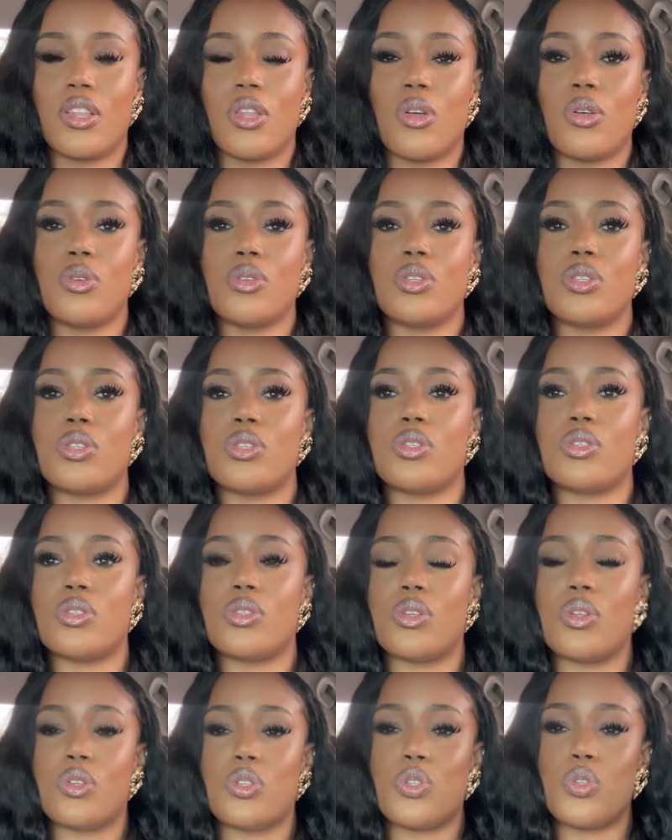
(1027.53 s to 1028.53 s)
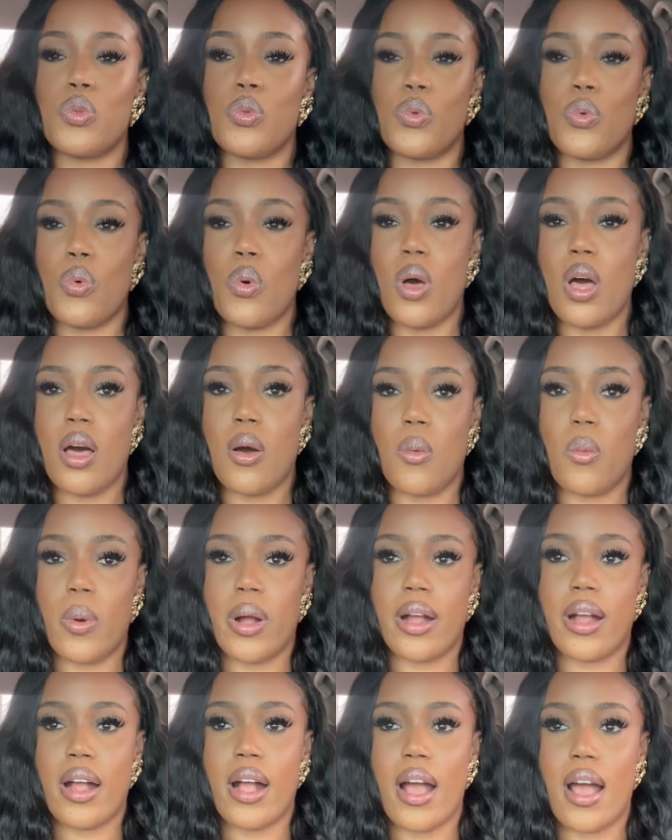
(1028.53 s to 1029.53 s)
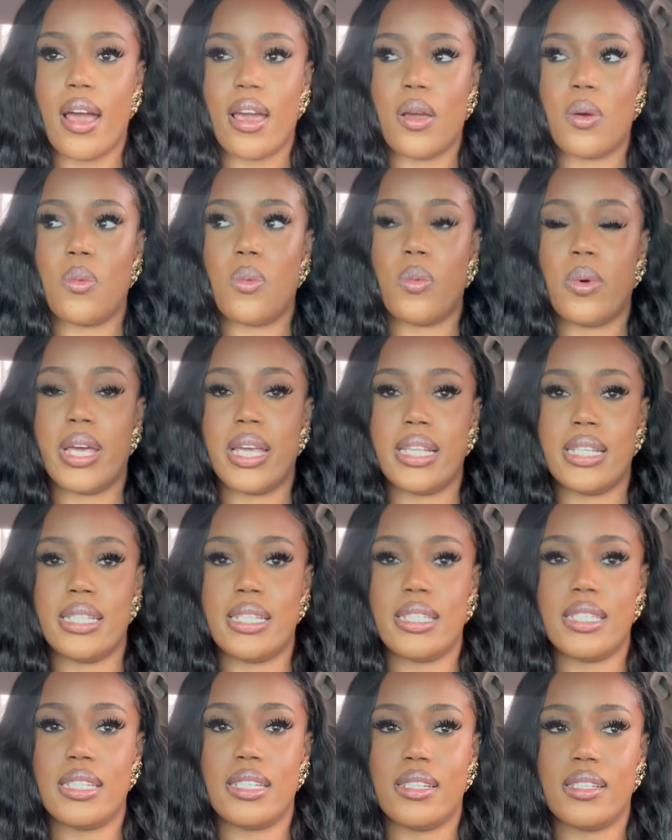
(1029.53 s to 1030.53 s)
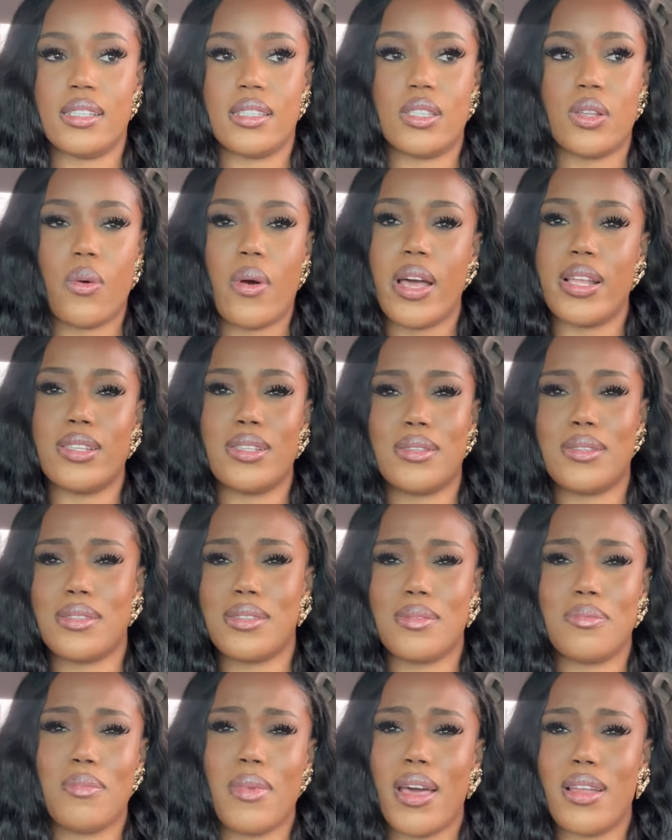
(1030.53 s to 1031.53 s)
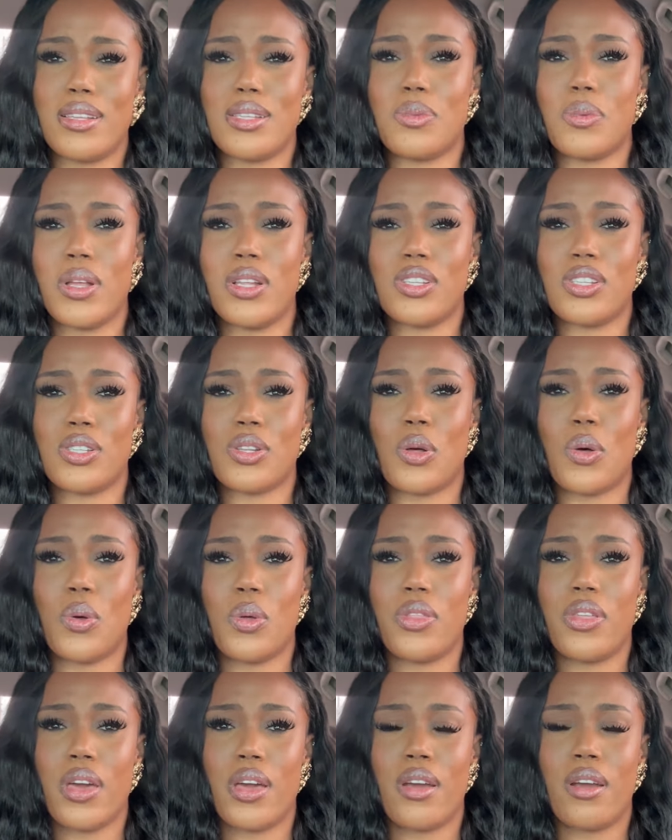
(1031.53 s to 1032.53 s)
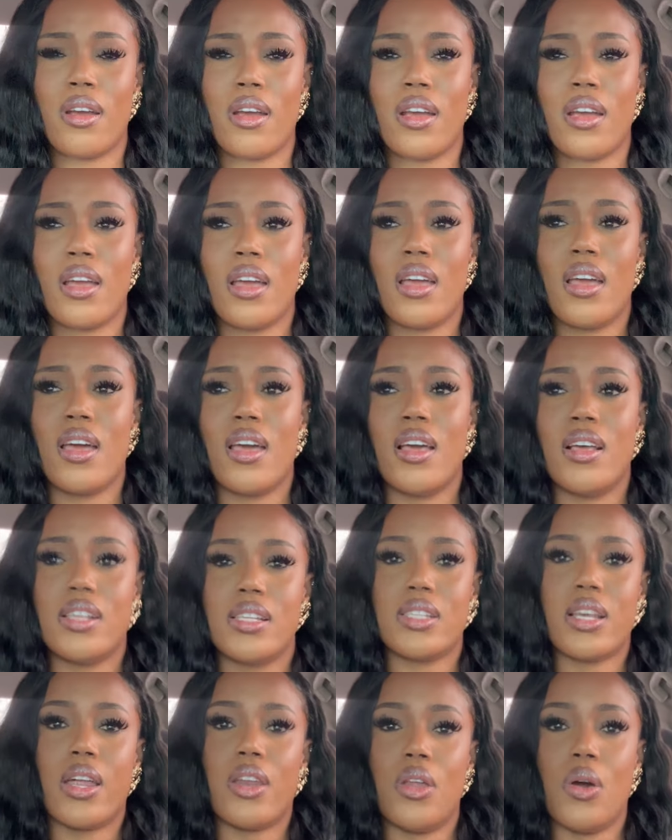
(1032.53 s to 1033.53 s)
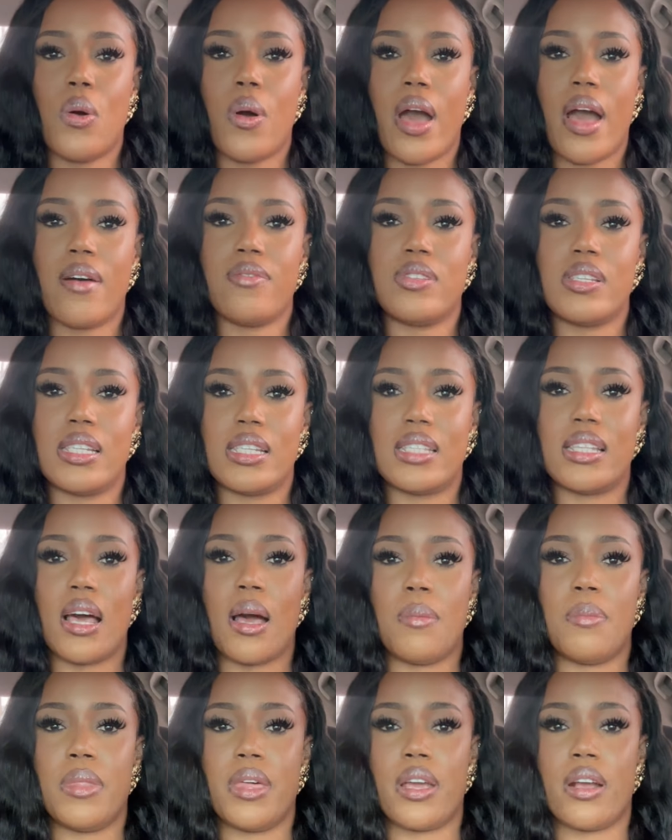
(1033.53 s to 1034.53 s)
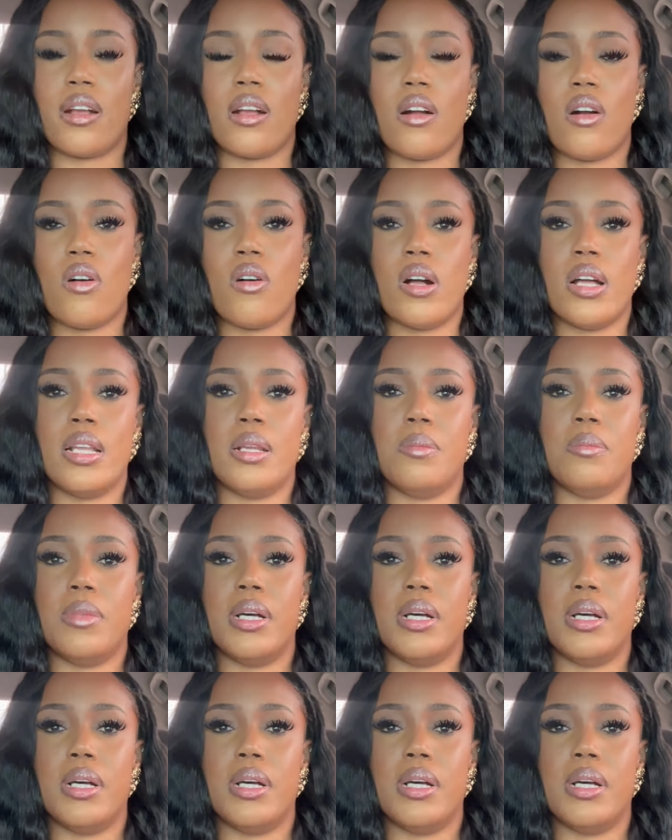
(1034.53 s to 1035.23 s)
close to where I went, so I might as well just go there so I don't have to stop there on